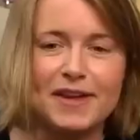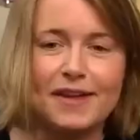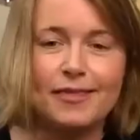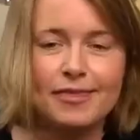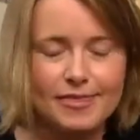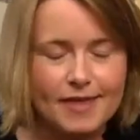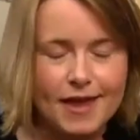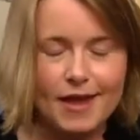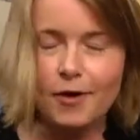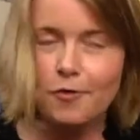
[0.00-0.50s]
We
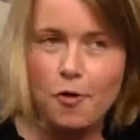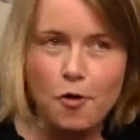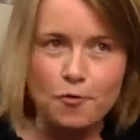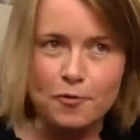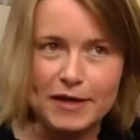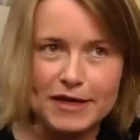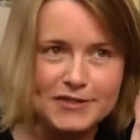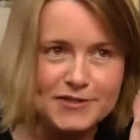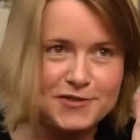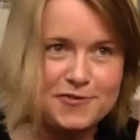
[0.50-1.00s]
think
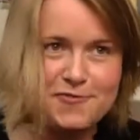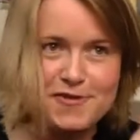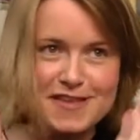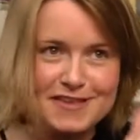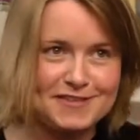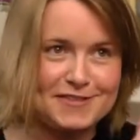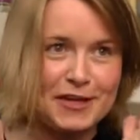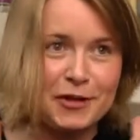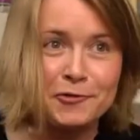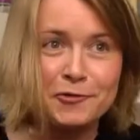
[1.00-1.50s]
what we do
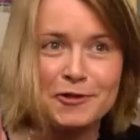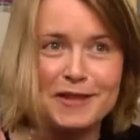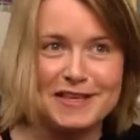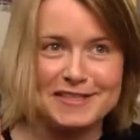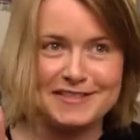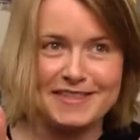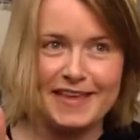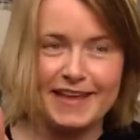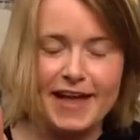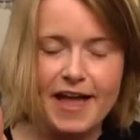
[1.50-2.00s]
is the
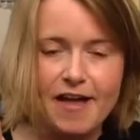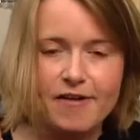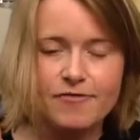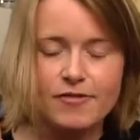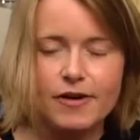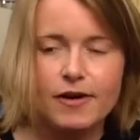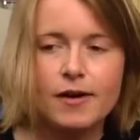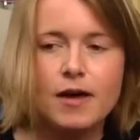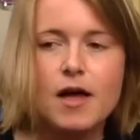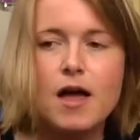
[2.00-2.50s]
coolest thing
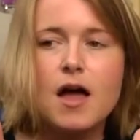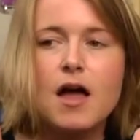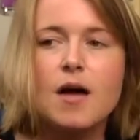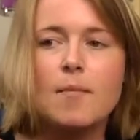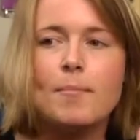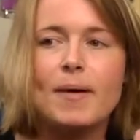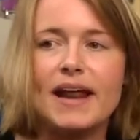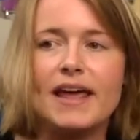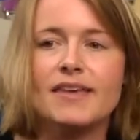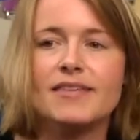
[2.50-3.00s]
ever.
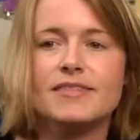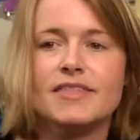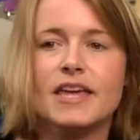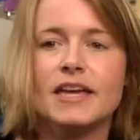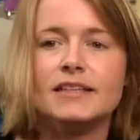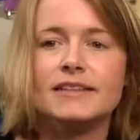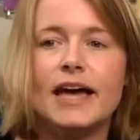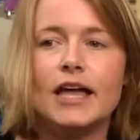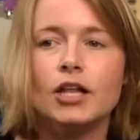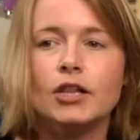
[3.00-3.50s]
But I
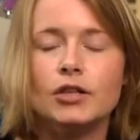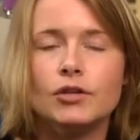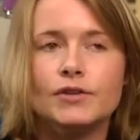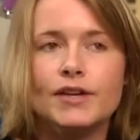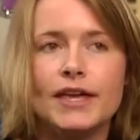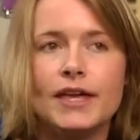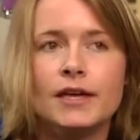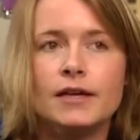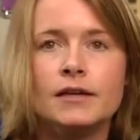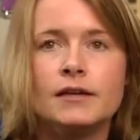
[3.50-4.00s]
think that
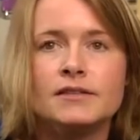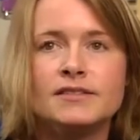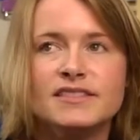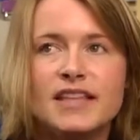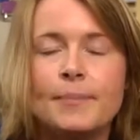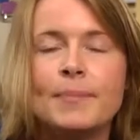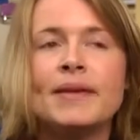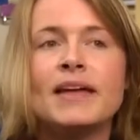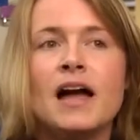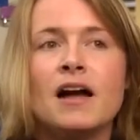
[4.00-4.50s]
looking,
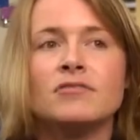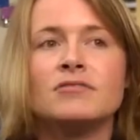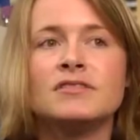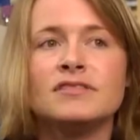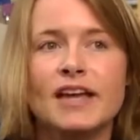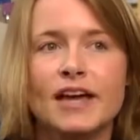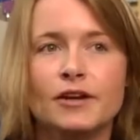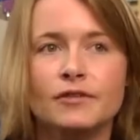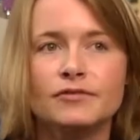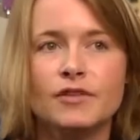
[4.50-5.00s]
stepping
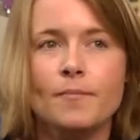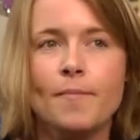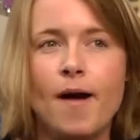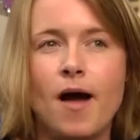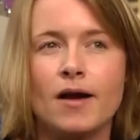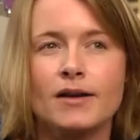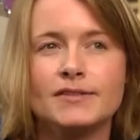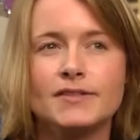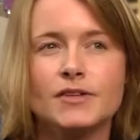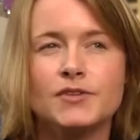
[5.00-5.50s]
outside of the
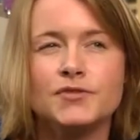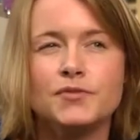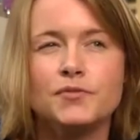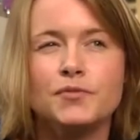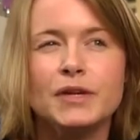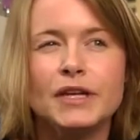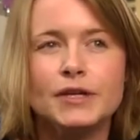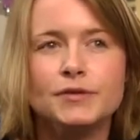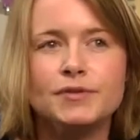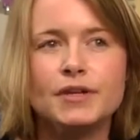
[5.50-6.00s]
box is
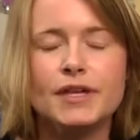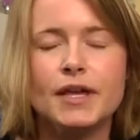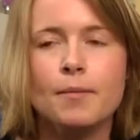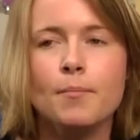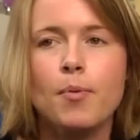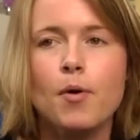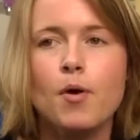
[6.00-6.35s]
really, really